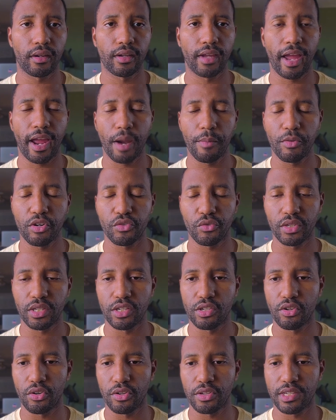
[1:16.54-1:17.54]
cameras with
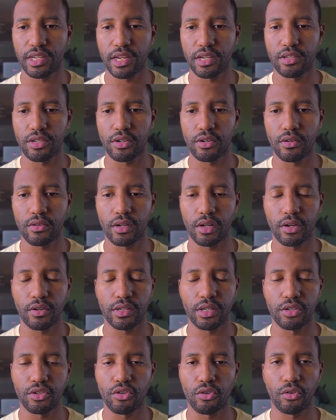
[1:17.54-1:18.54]
digital sensor, you know,
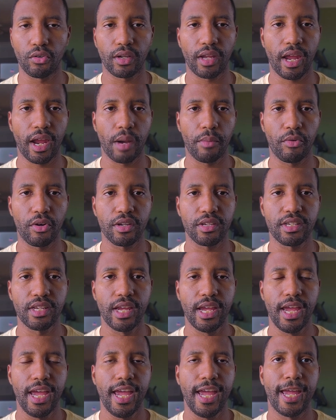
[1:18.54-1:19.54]
digital cameras.
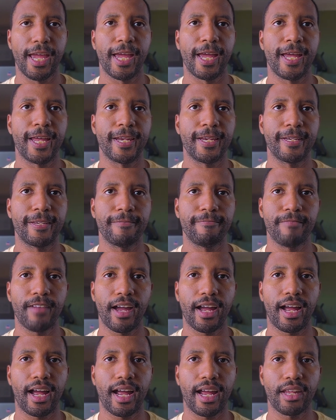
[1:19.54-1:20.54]
And
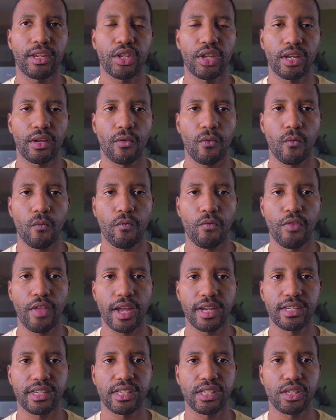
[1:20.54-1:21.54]
I think
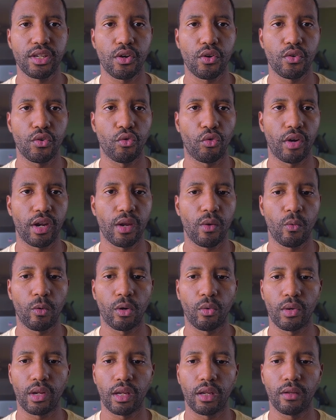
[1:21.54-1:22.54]
that's so great
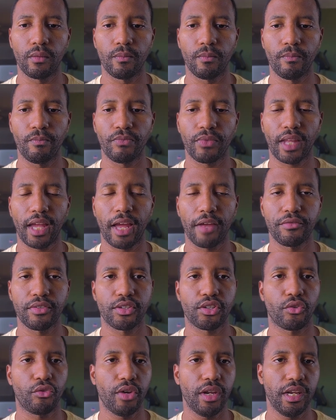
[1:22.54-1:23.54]
where we have
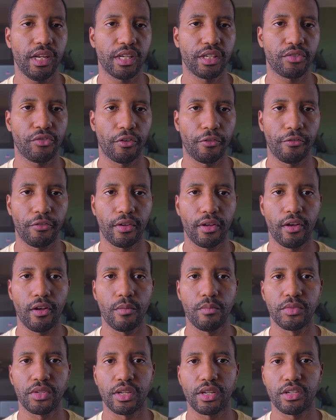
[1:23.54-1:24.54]
screenings for
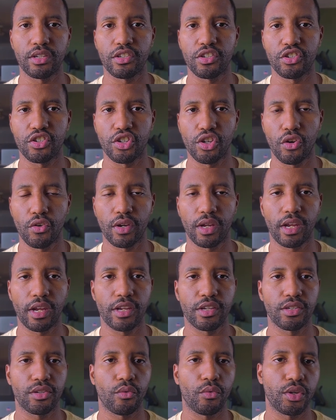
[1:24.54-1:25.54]
films and it's a
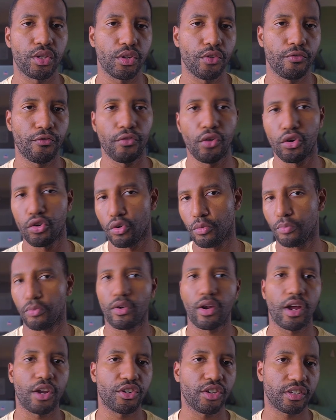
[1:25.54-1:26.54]
showcase, or we do photo
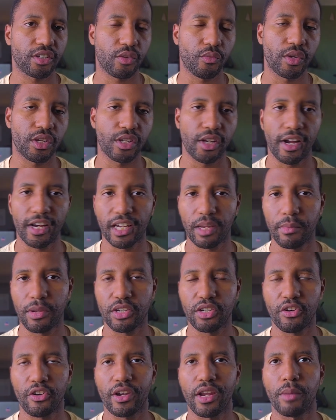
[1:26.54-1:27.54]
projects and we
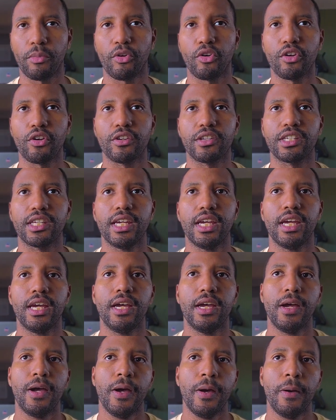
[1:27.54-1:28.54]
document our neighborhoods.
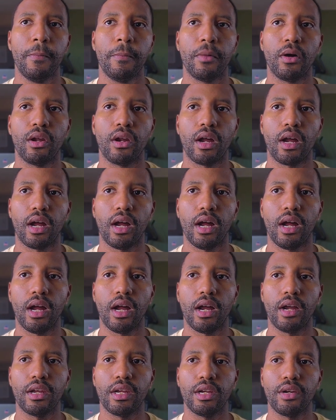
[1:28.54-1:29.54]
But
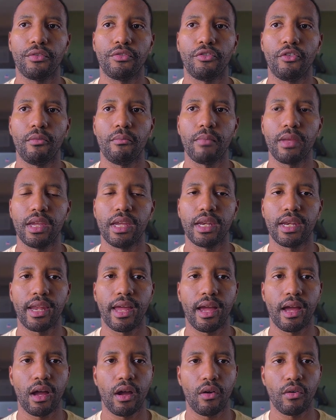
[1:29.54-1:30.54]
you know, for me
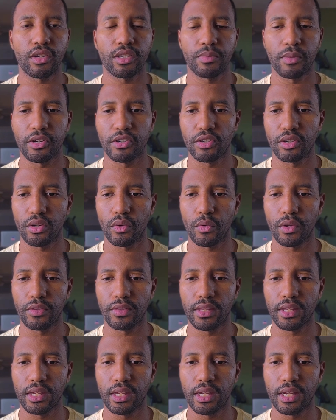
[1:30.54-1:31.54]
now, especially
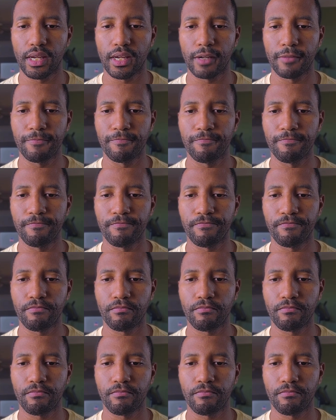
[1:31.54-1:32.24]
with the you